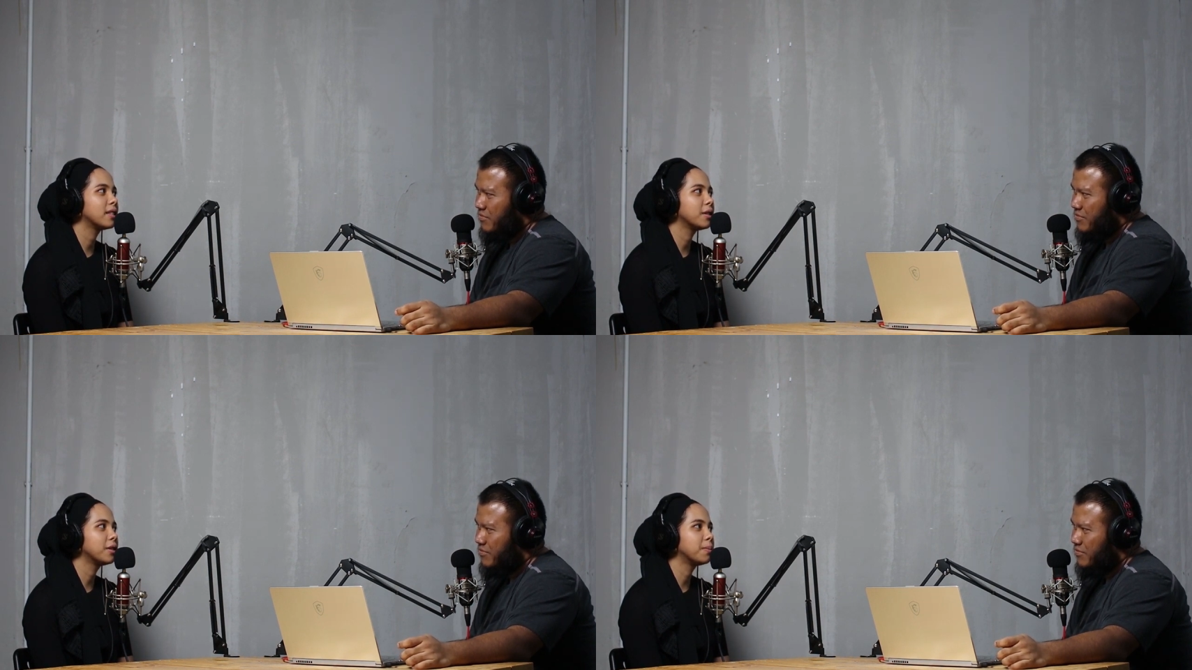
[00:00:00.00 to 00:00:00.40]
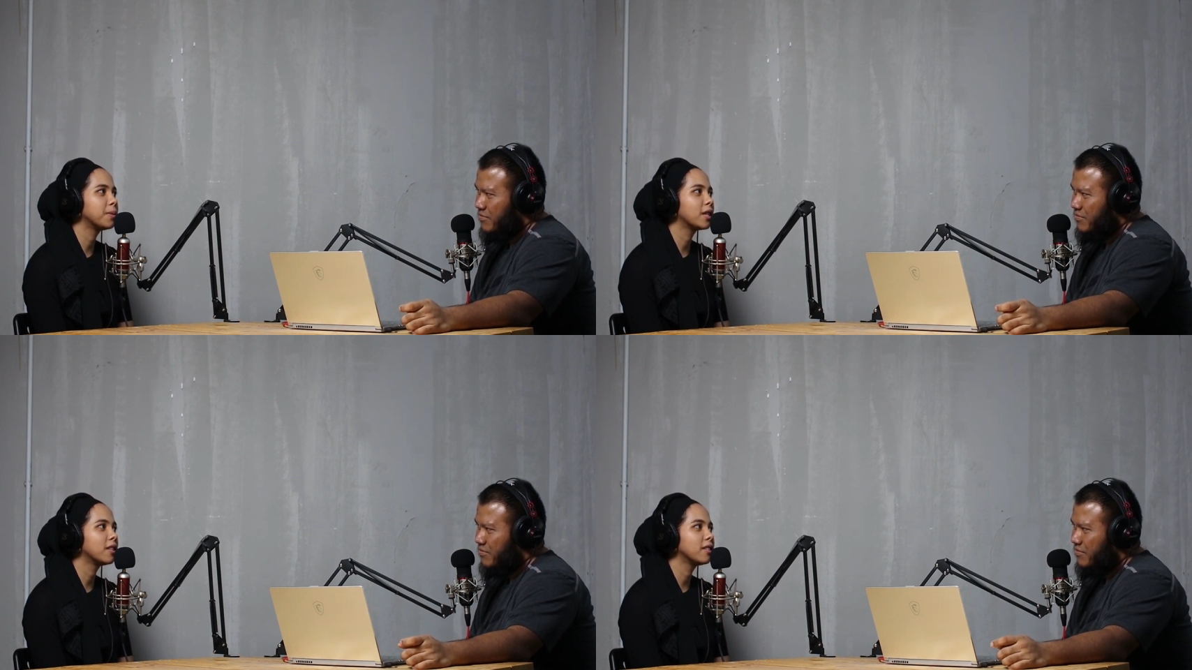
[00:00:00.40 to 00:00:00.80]
Speaker 1: single
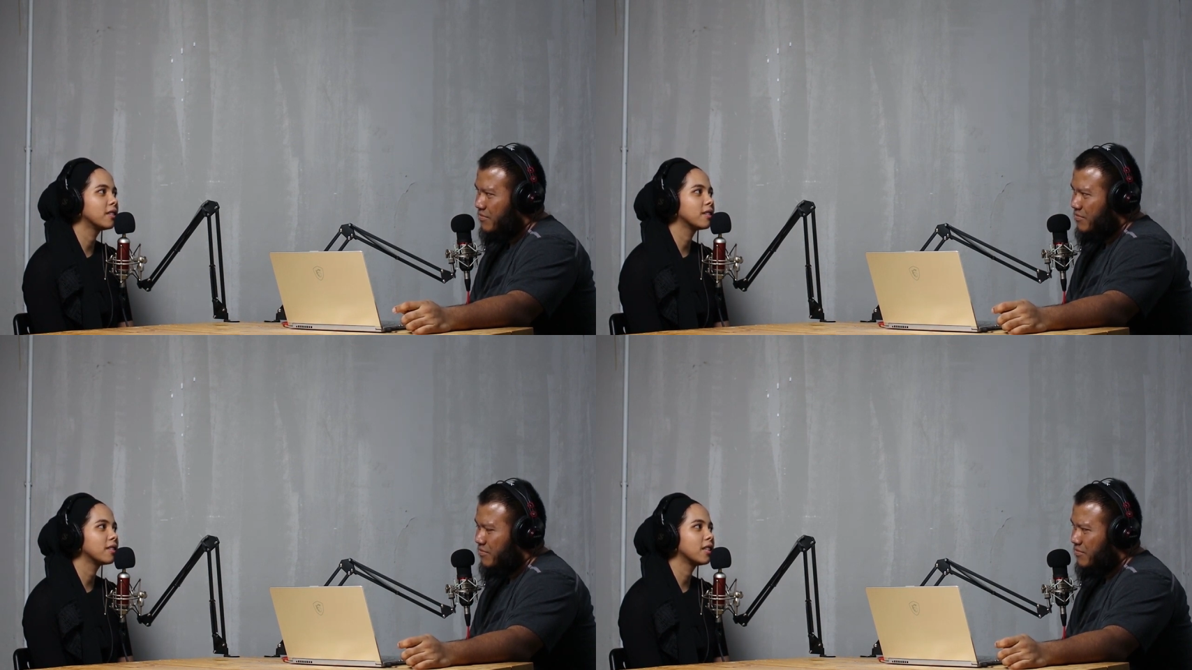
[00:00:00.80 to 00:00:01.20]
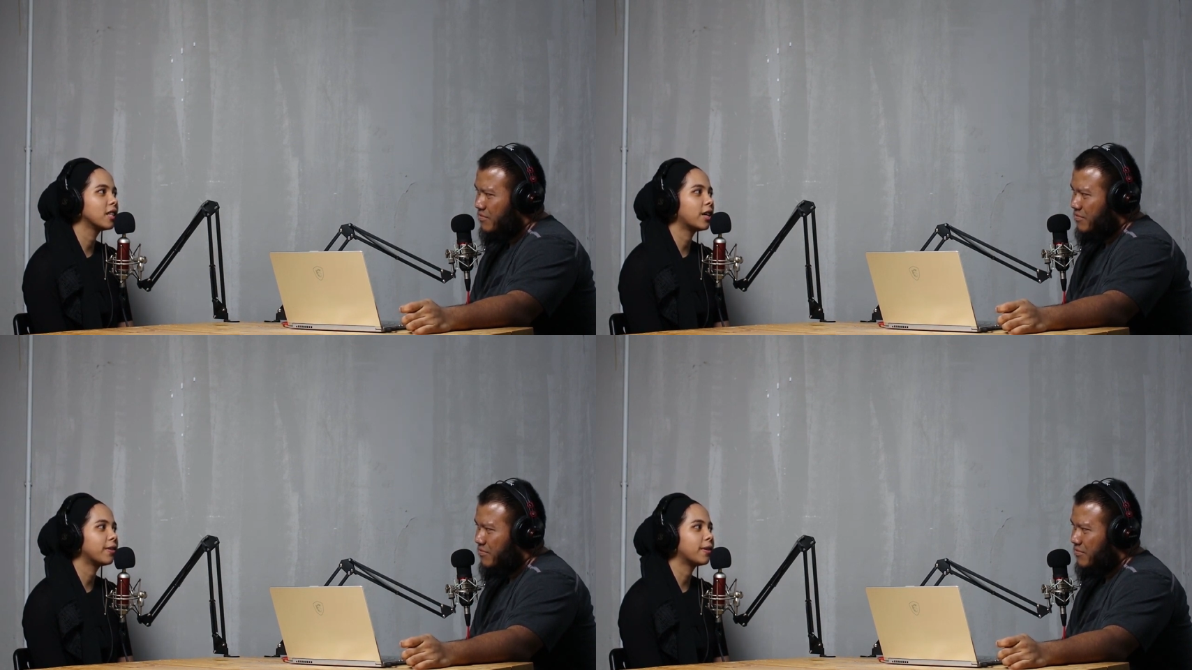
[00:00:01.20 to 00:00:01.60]
because
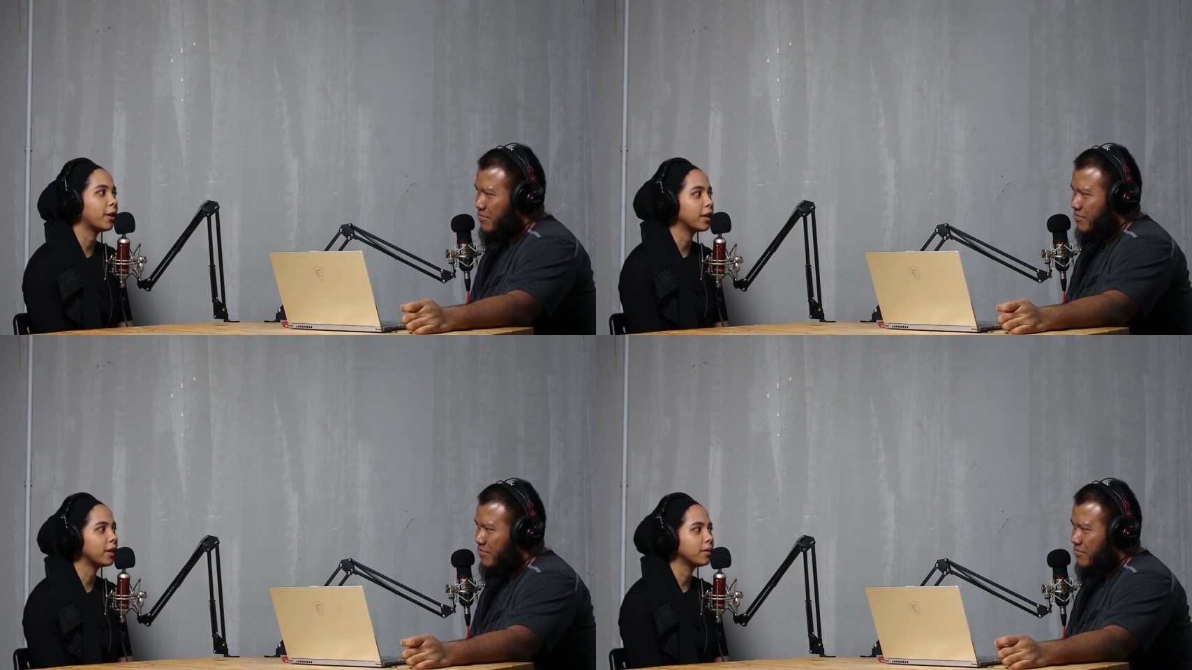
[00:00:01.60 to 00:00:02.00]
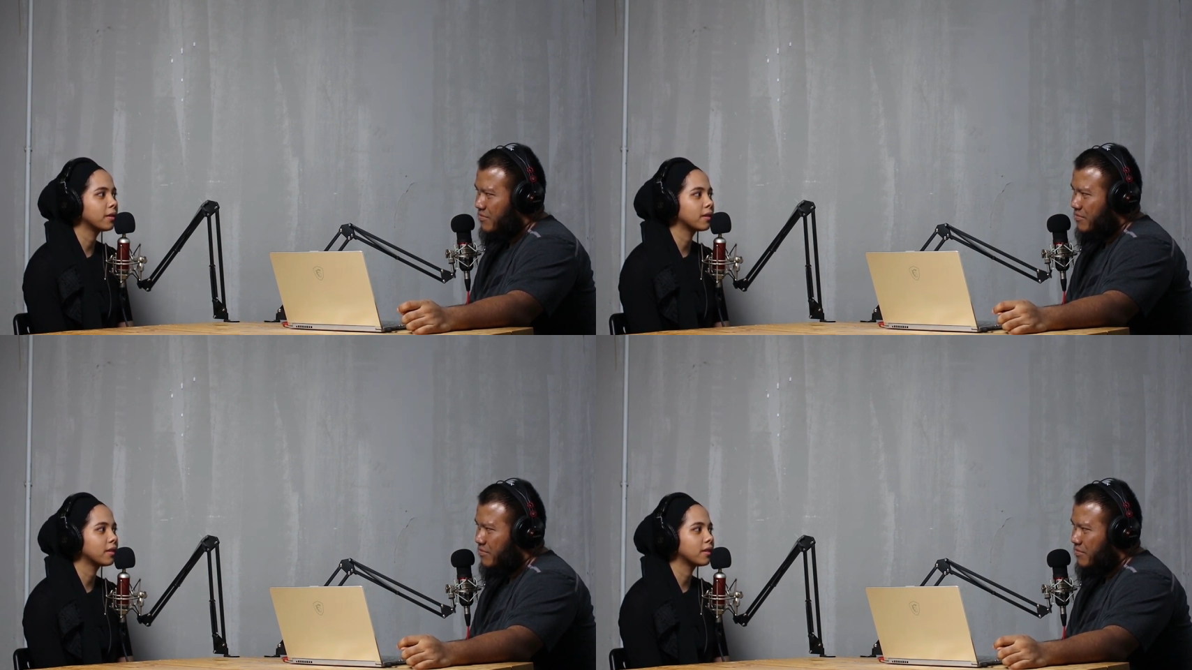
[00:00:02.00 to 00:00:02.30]
of how they look.